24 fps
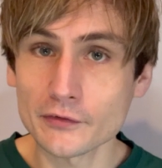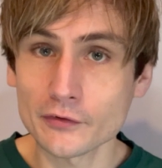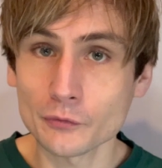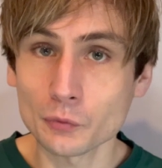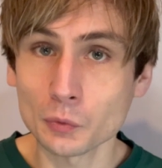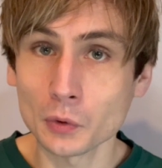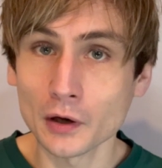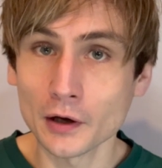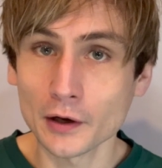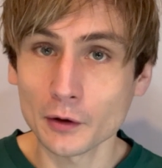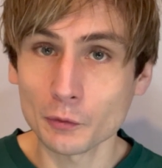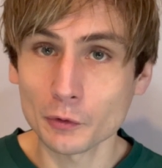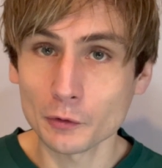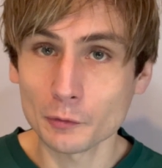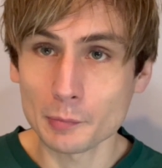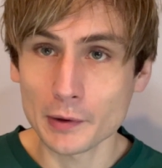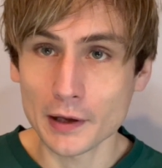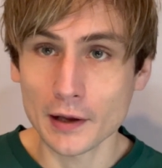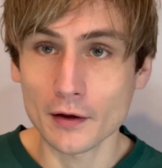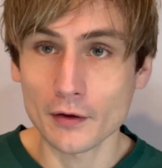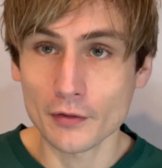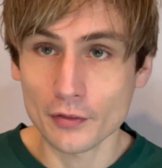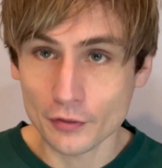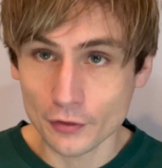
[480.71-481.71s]
of work would
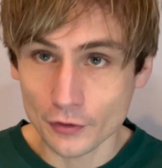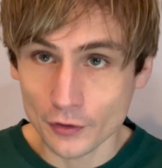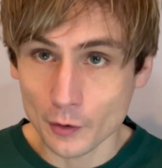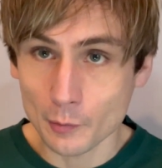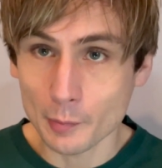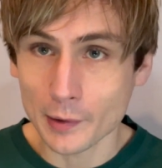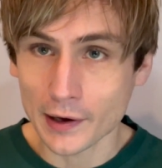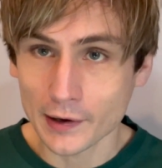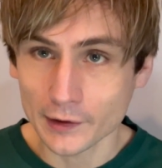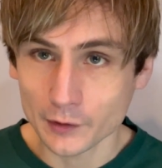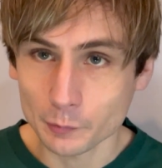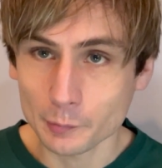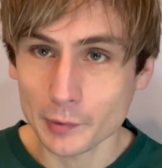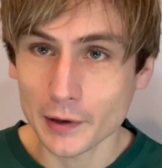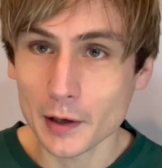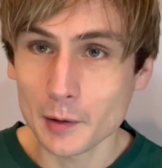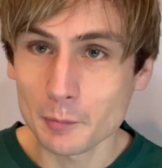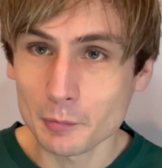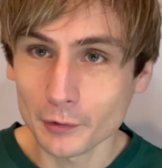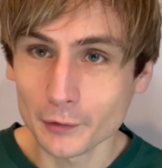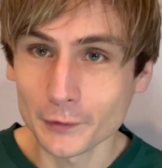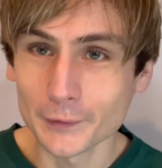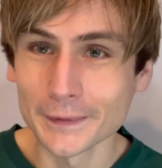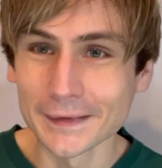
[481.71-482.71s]
be the bad
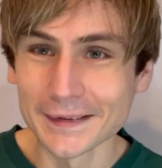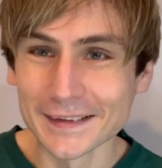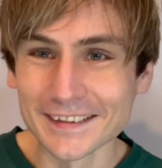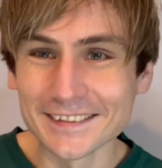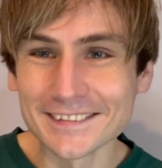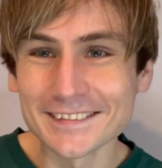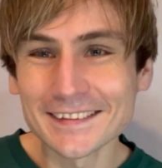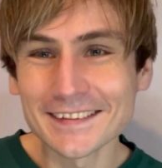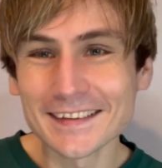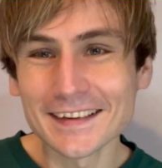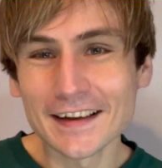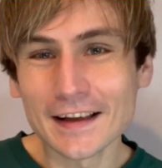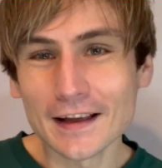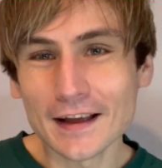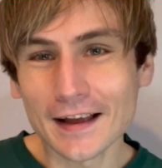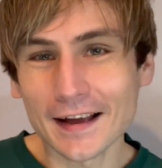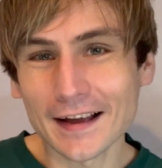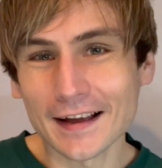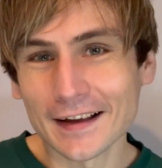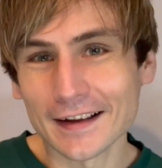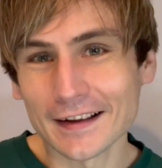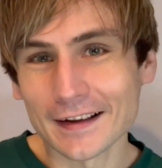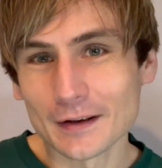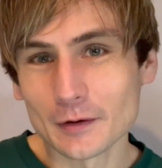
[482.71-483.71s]
people, you know.
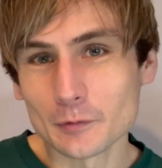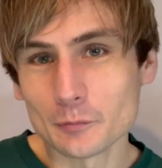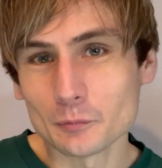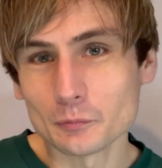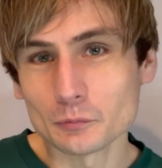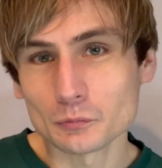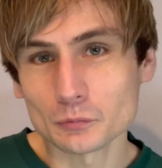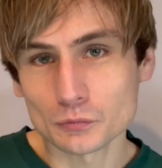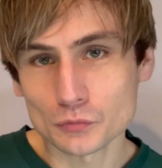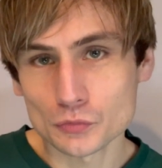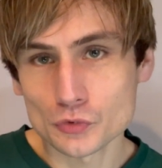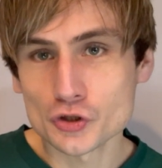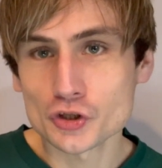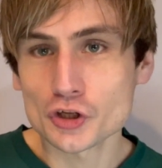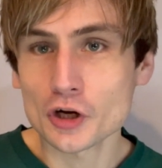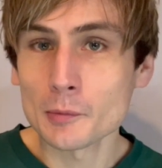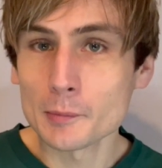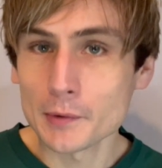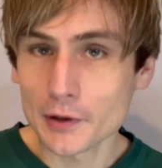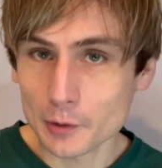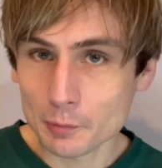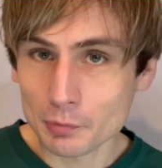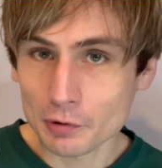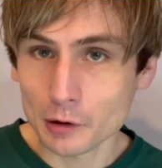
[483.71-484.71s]
Show
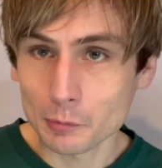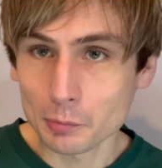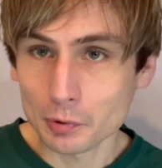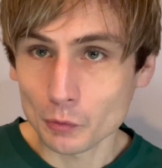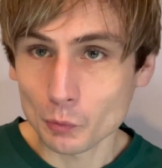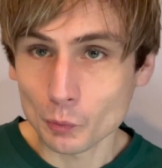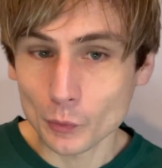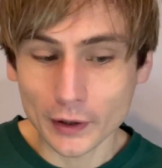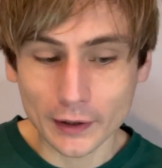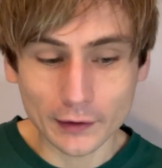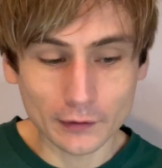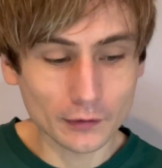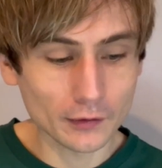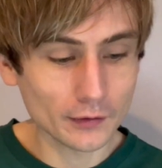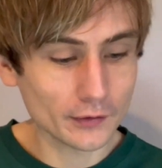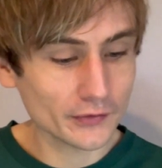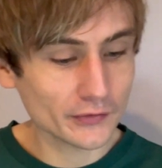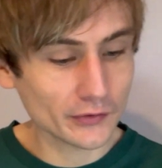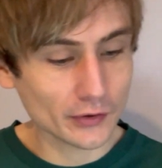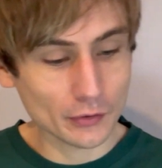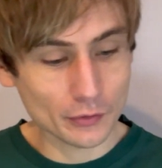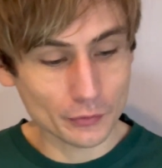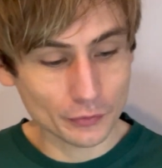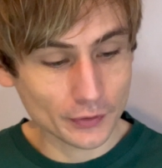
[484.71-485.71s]
me the problem well.
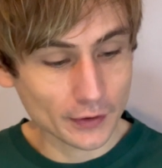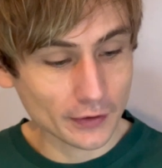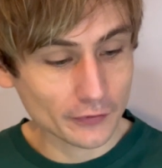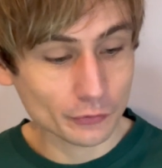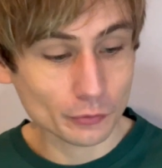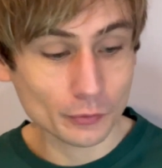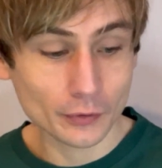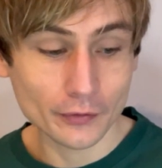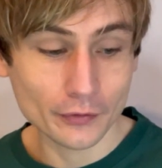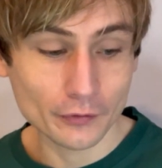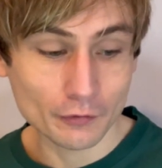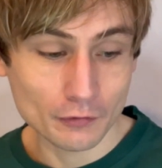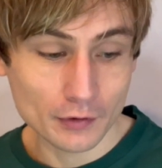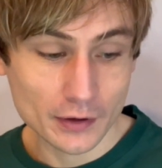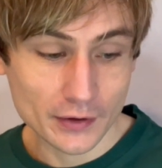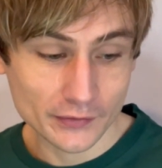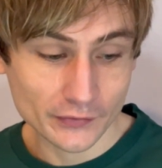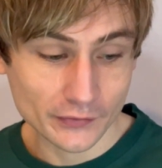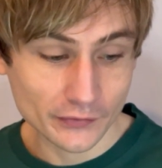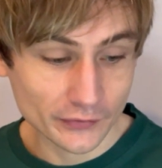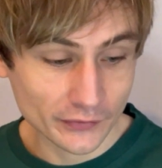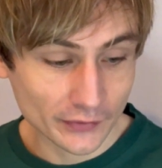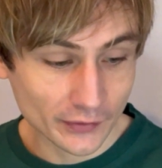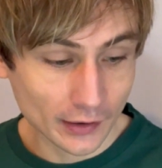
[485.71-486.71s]
So that's one of the
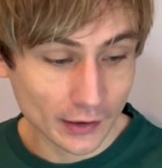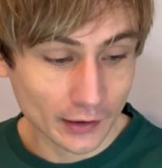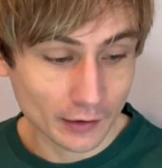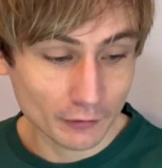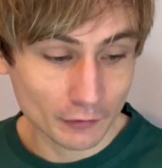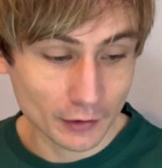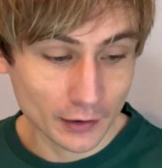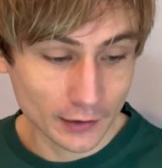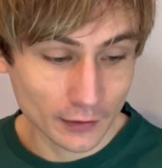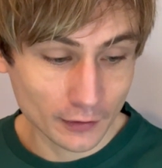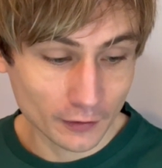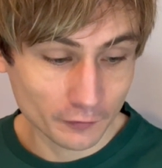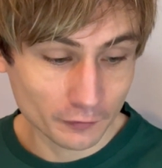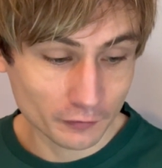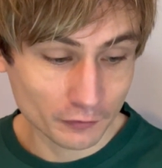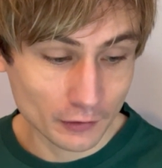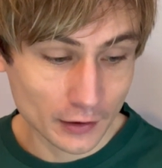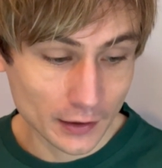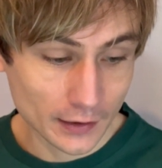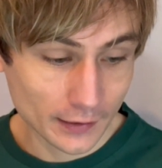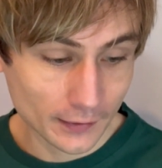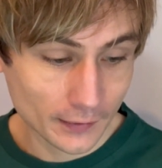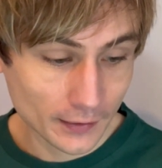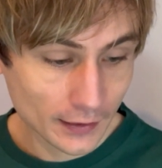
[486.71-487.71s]
reasons that I really love
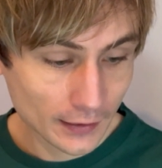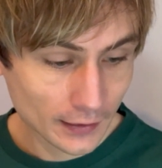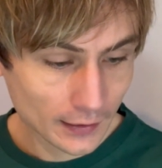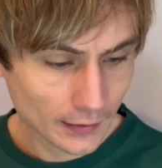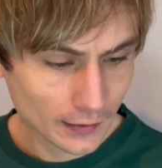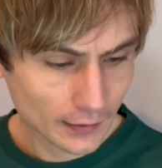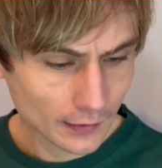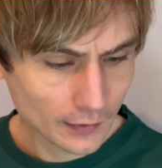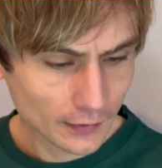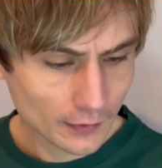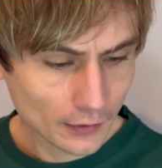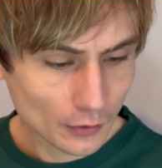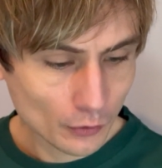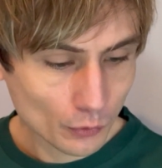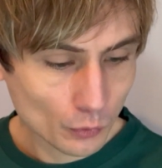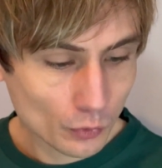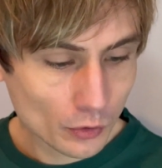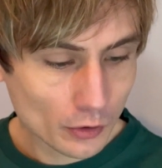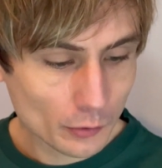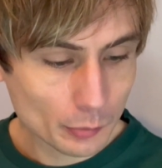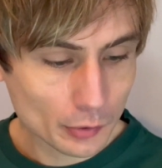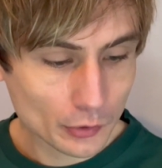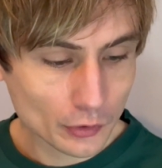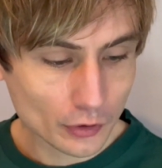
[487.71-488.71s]
reading.
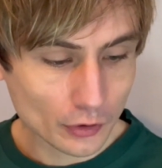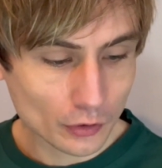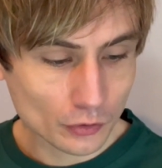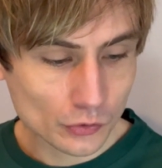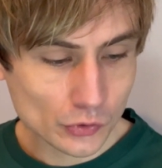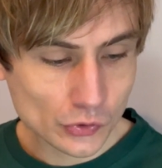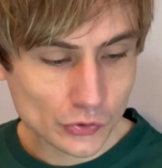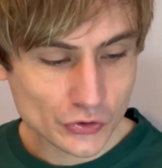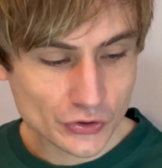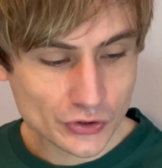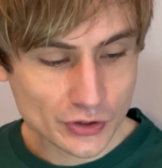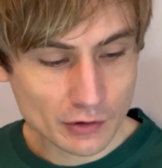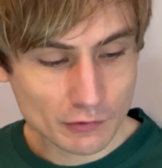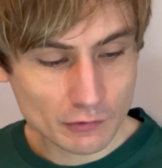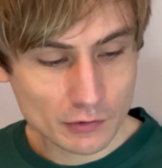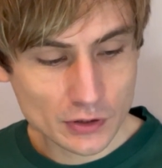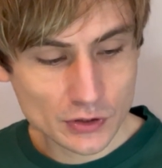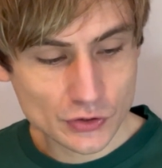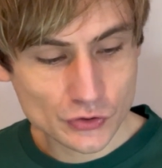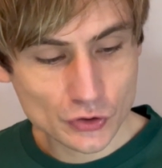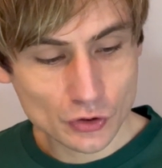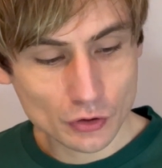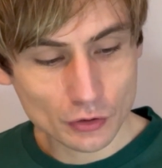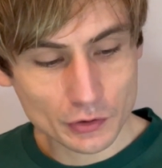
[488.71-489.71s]
What book or
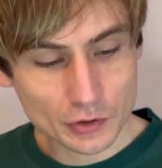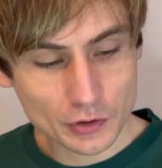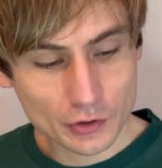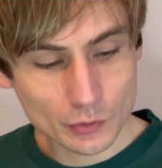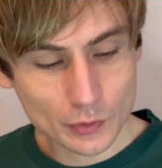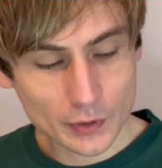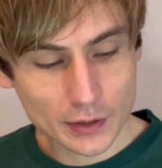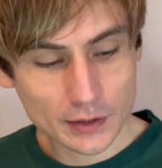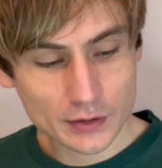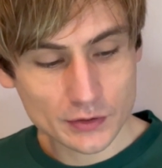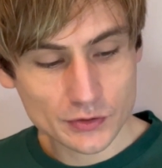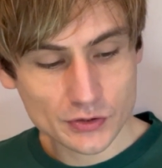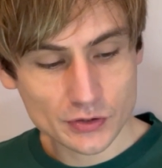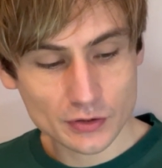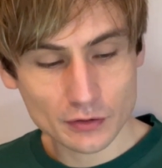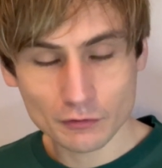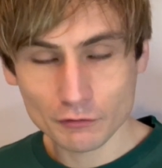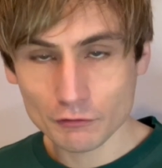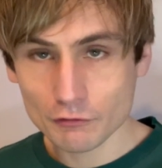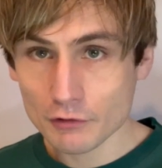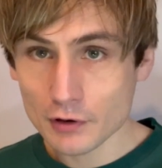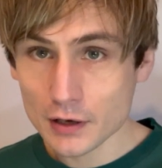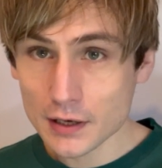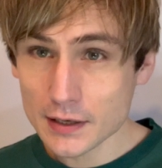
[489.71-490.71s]
series got you into
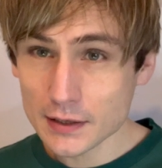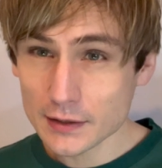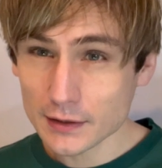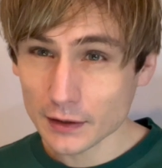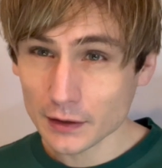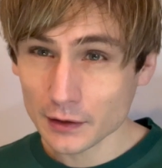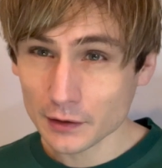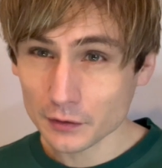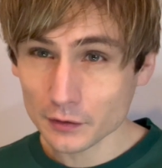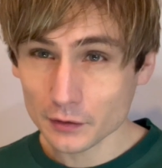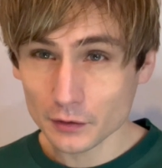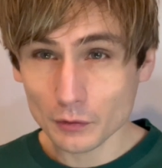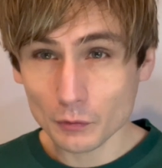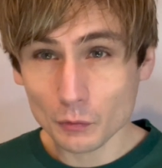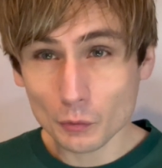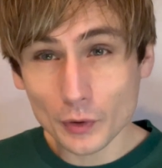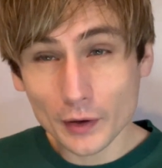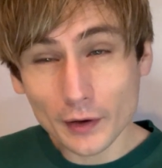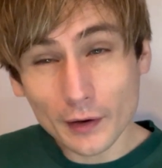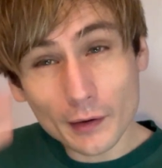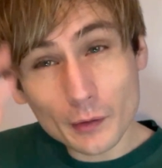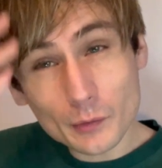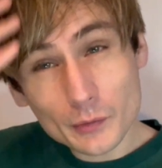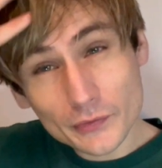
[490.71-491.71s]
reading?
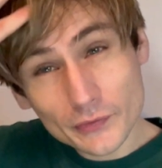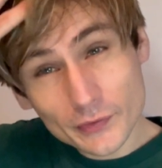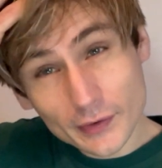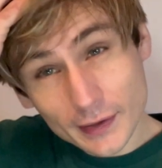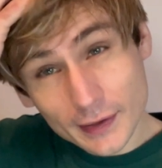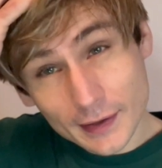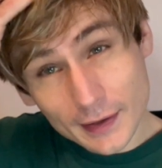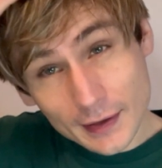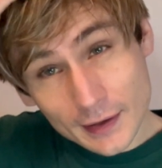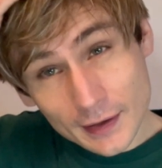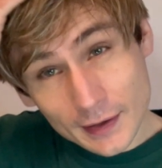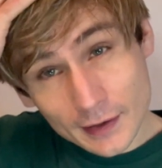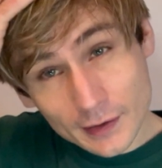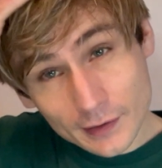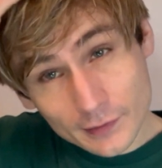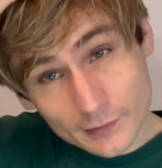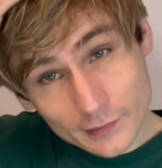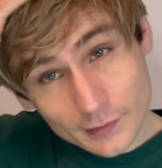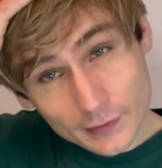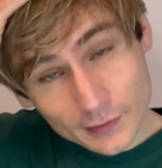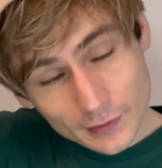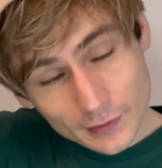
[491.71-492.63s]
When I was a kid,